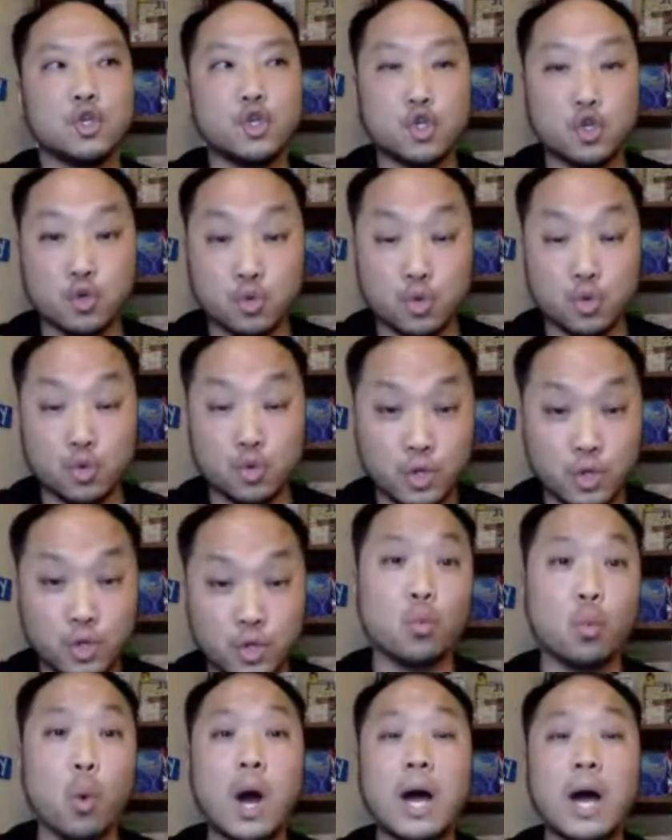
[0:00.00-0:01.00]
do you
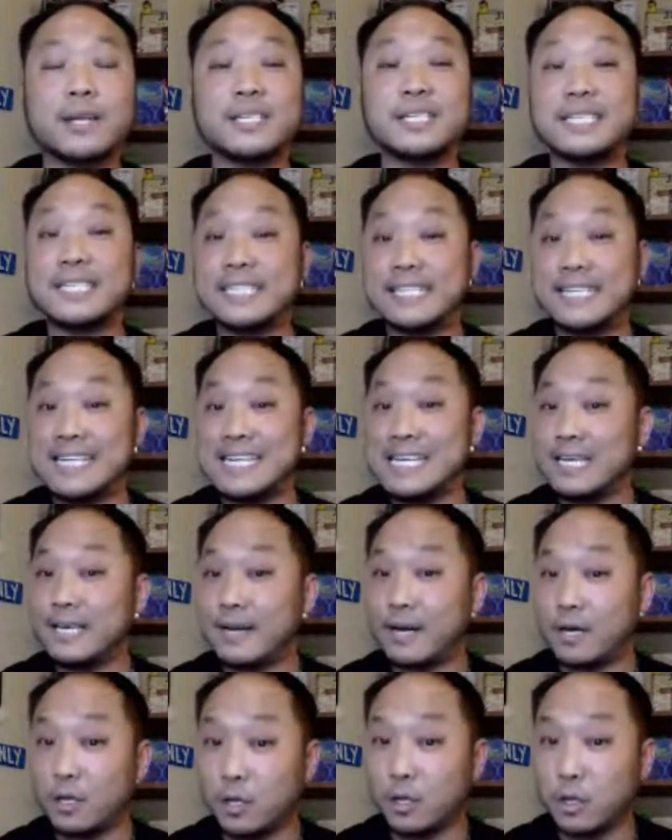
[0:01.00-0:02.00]
want to
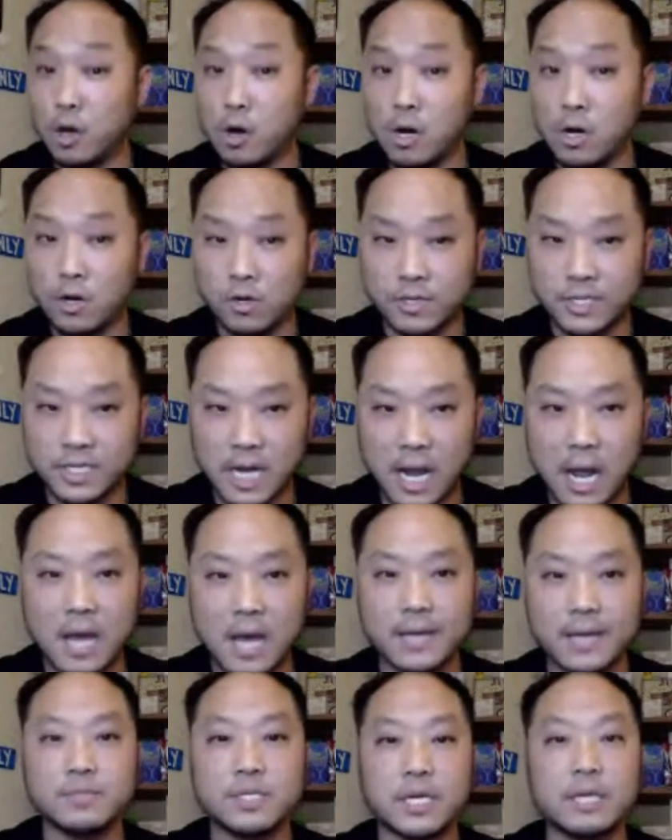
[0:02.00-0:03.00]
see longer
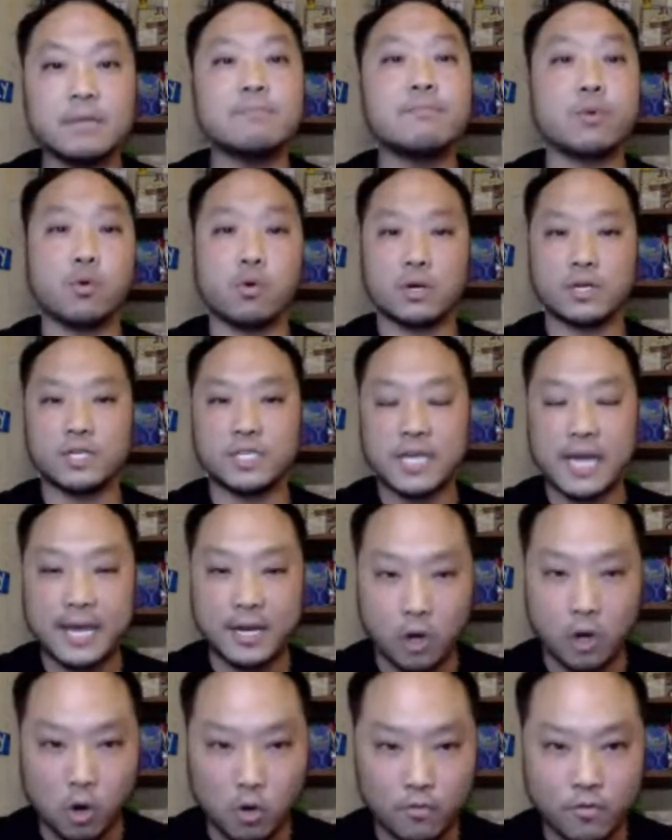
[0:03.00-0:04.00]
times in ports
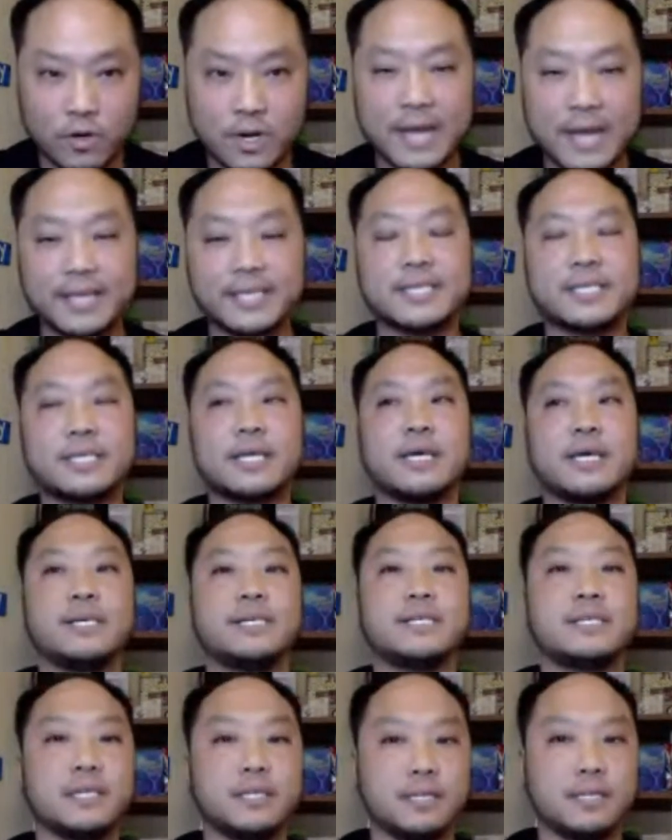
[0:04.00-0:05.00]
and overnight
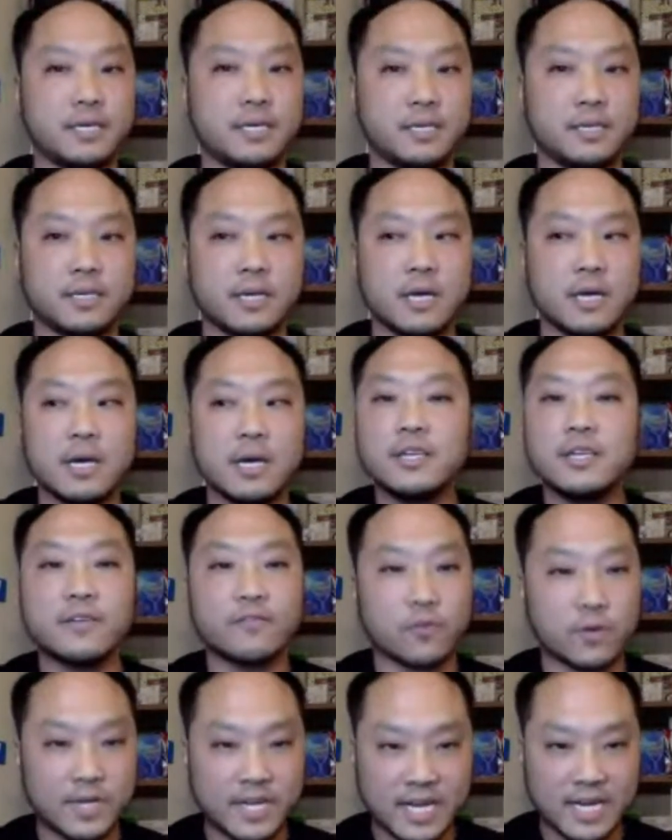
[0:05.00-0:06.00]
stays in these different